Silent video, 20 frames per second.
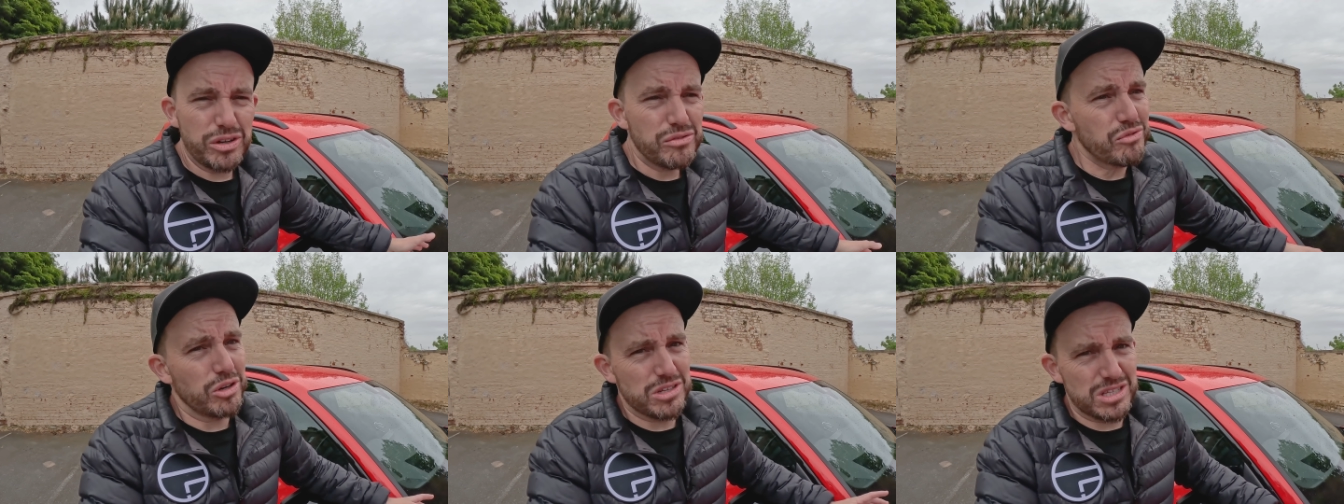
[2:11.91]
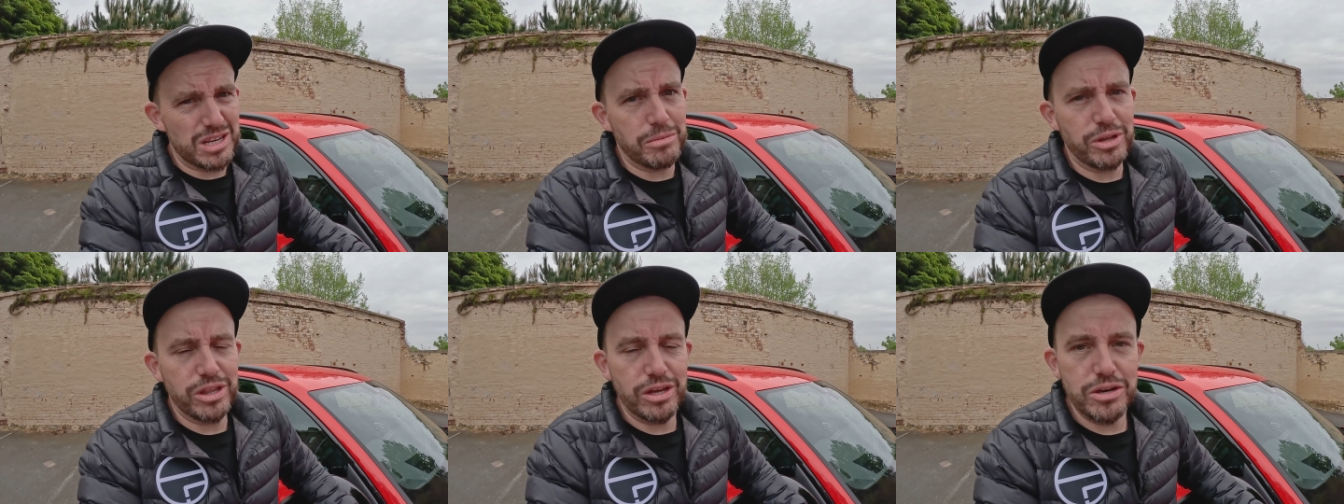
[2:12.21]
I've got
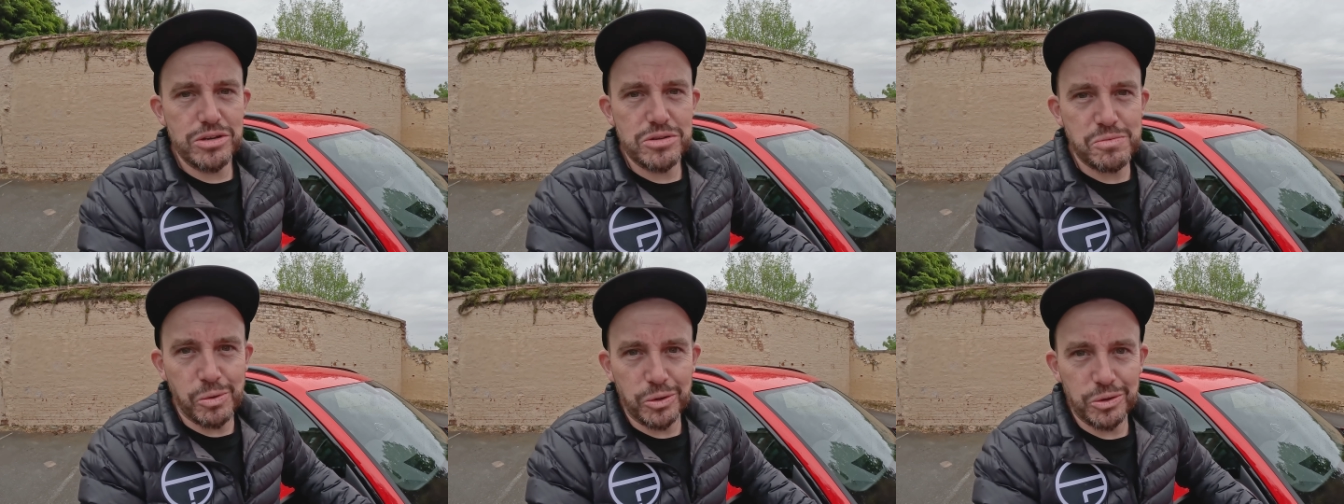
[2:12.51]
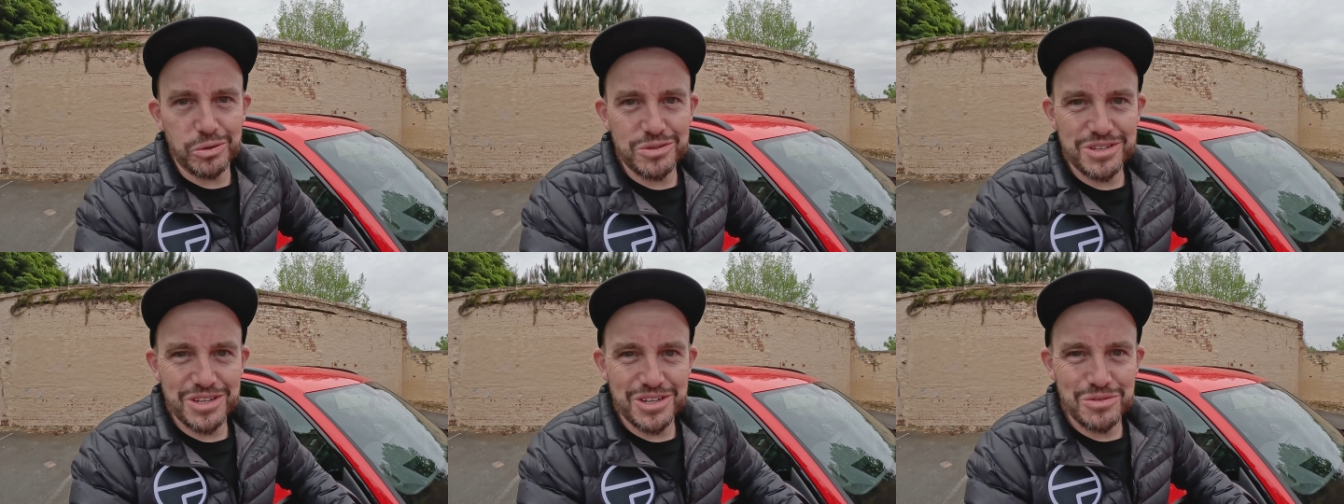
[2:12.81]
some of those
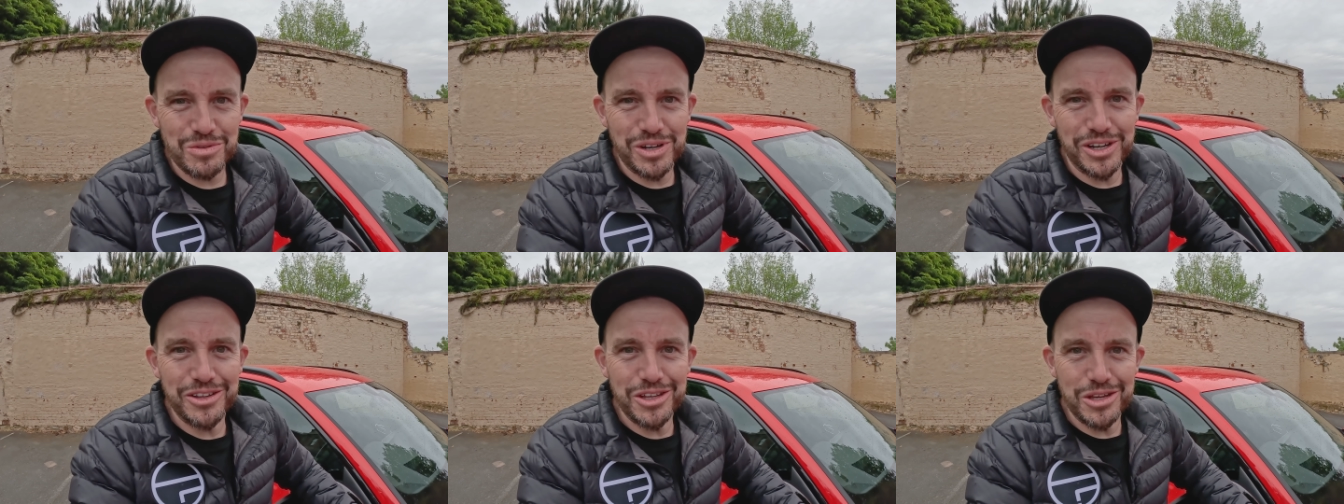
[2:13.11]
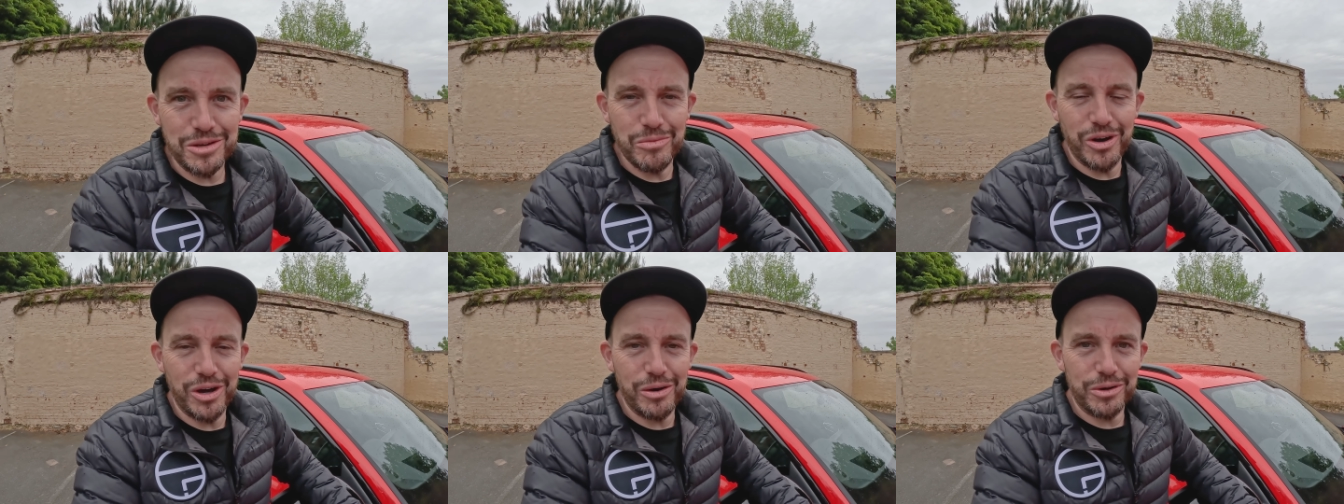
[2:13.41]
models as well that
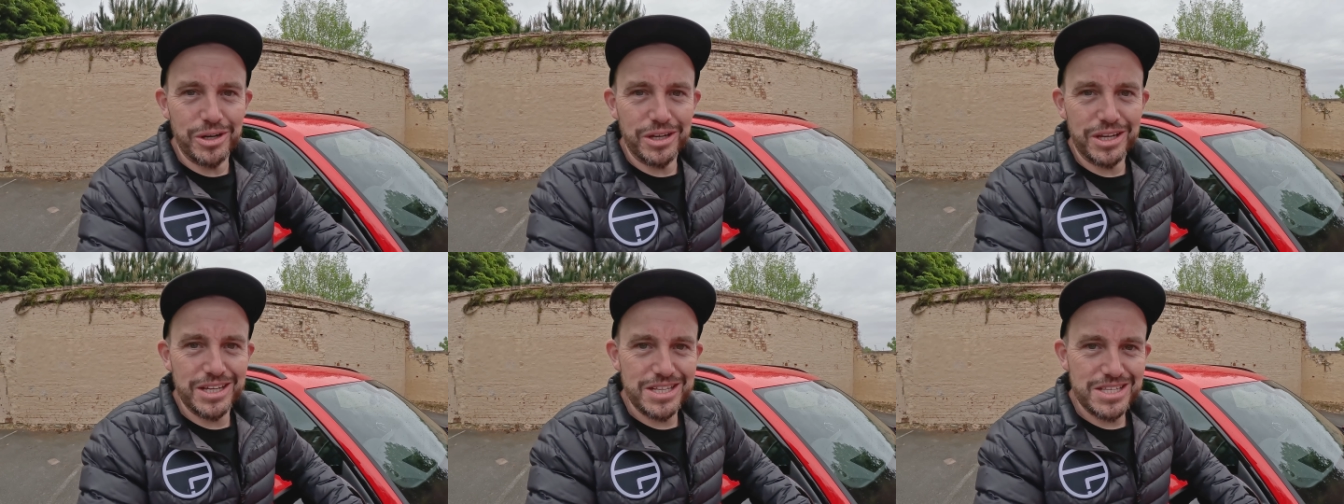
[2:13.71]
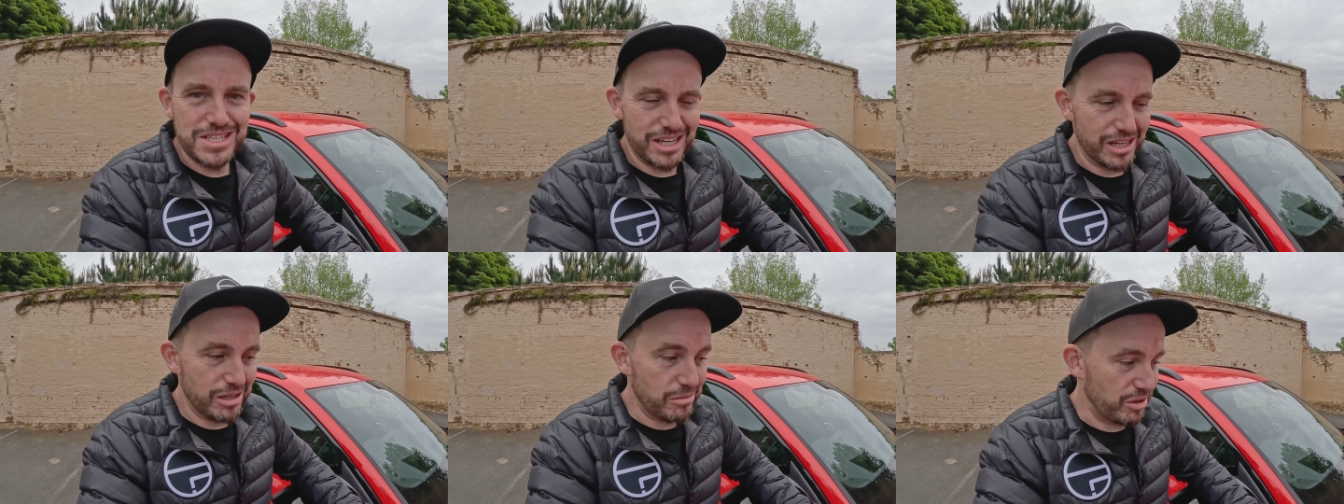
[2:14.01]
you might want to
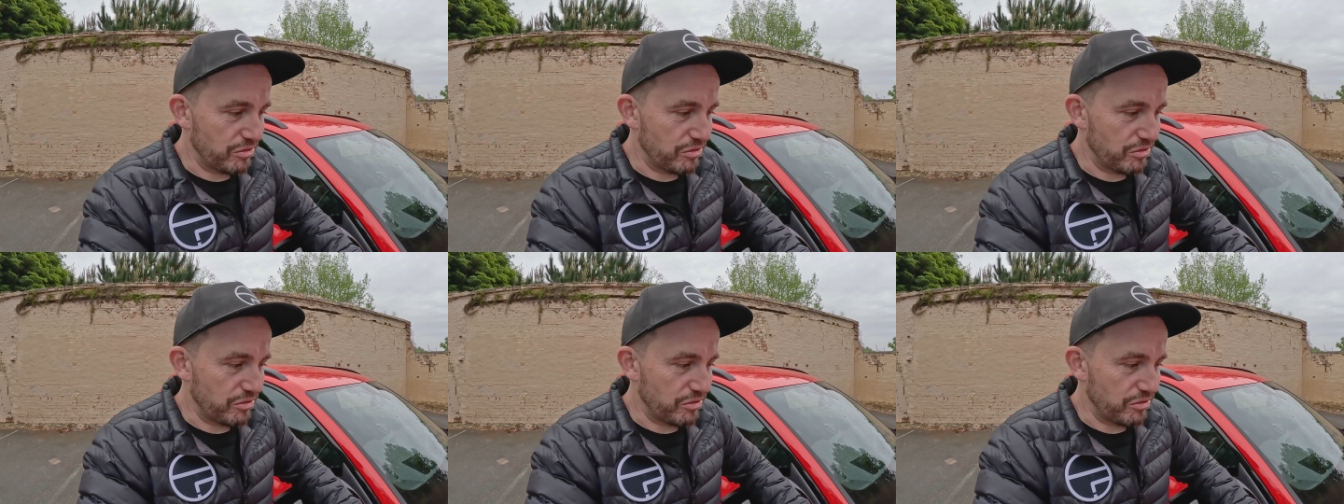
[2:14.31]
consider